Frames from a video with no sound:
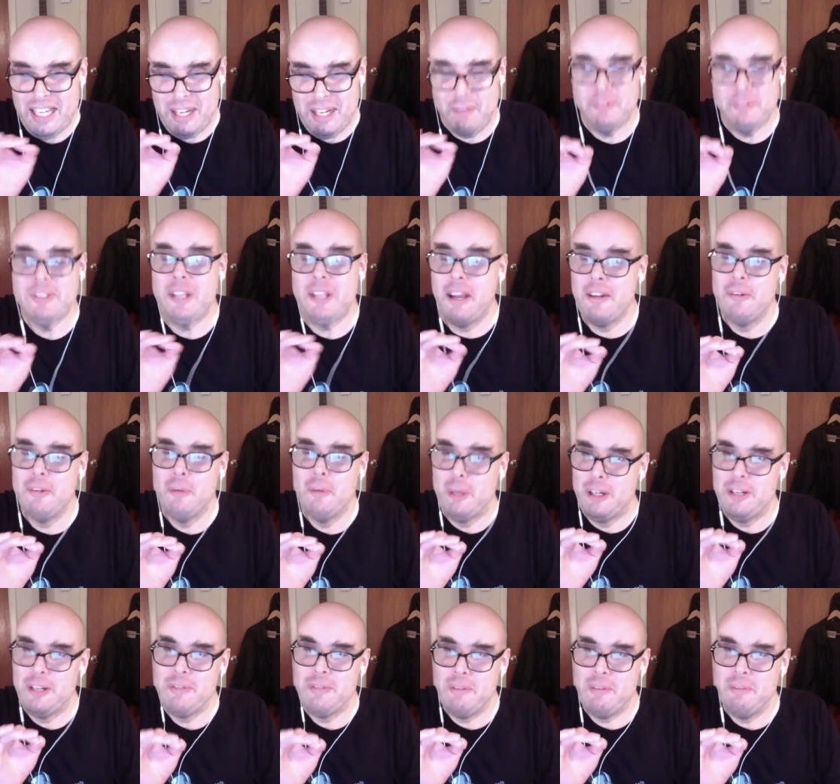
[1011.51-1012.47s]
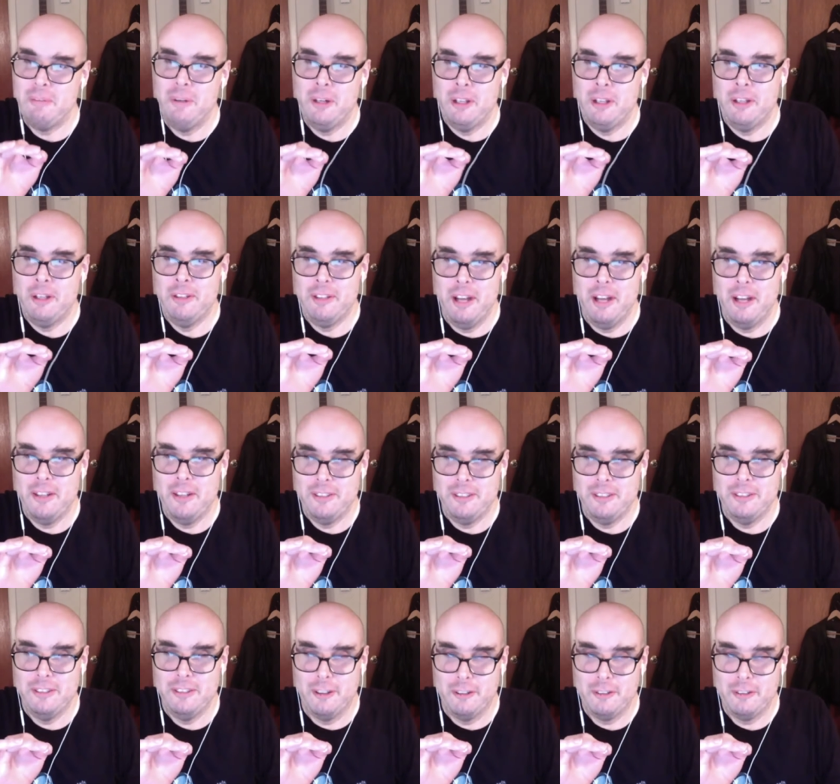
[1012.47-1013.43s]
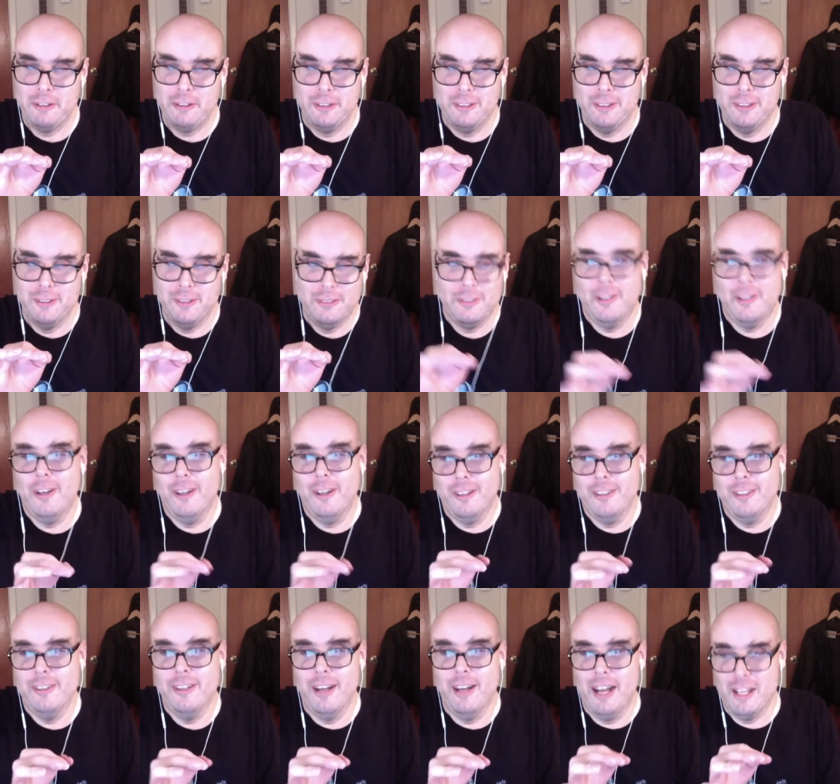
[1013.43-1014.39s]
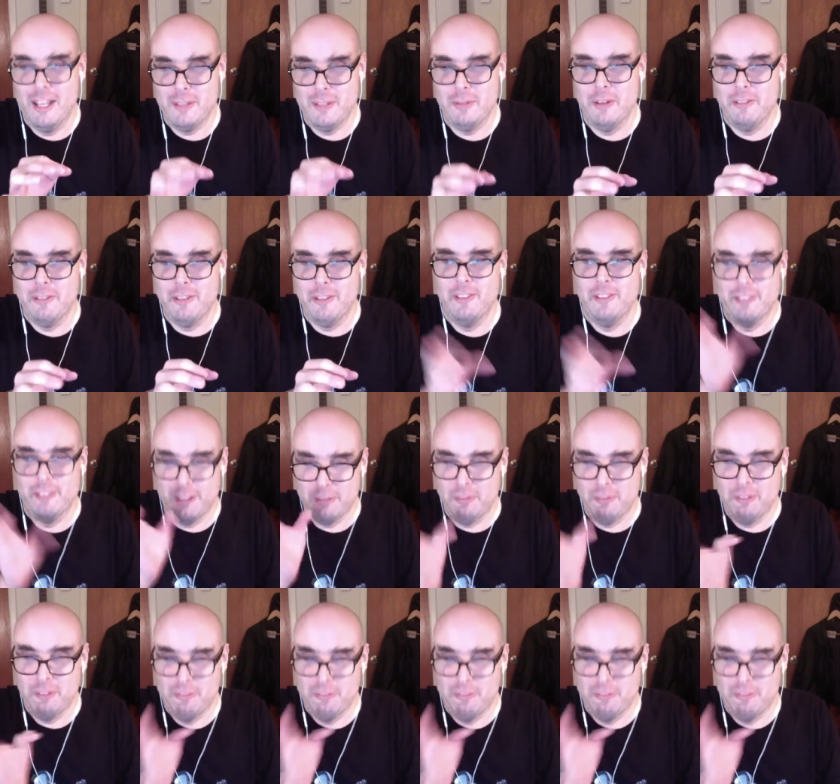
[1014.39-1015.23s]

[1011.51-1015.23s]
I was kind of weird about putting a non-guitar solo song as my favorite, but